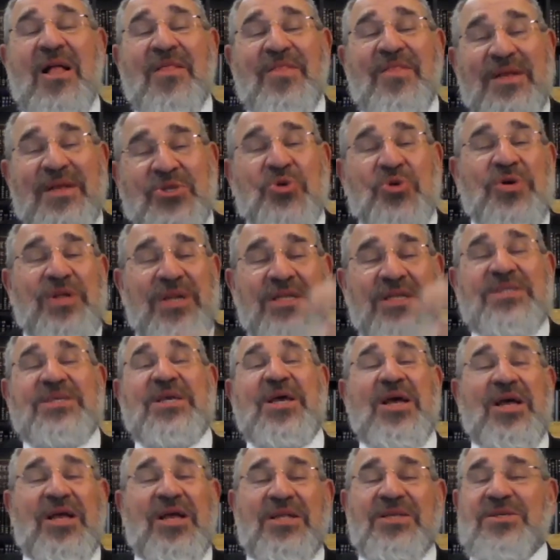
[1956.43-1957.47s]
They took it in
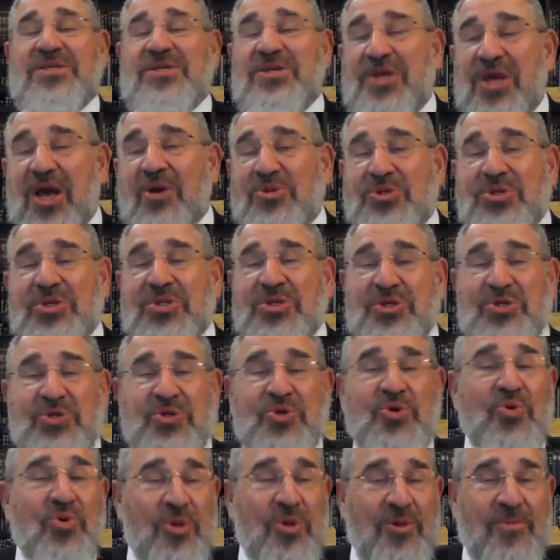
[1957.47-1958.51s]
turns to go to the
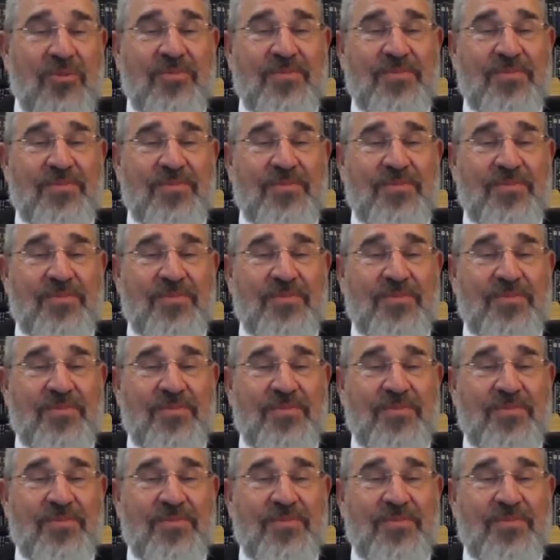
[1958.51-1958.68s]
school.